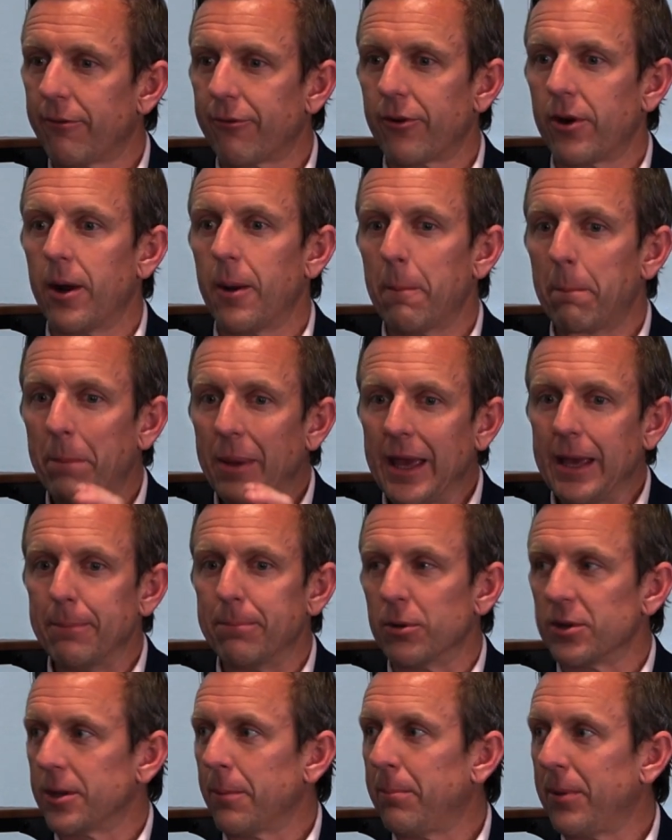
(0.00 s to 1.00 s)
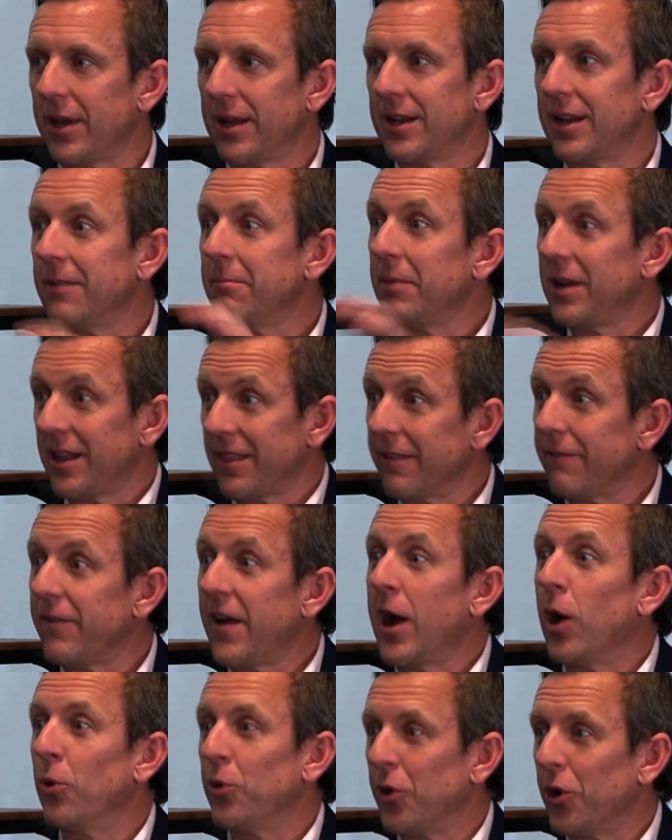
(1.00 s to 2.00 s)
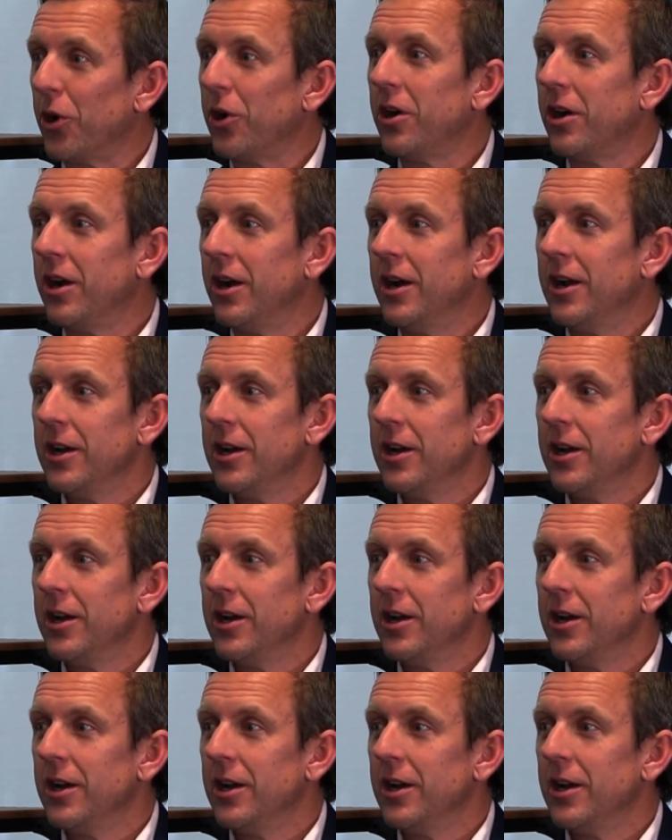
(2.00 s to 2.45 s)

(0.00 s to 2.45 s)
from people dependent, meaning the founder,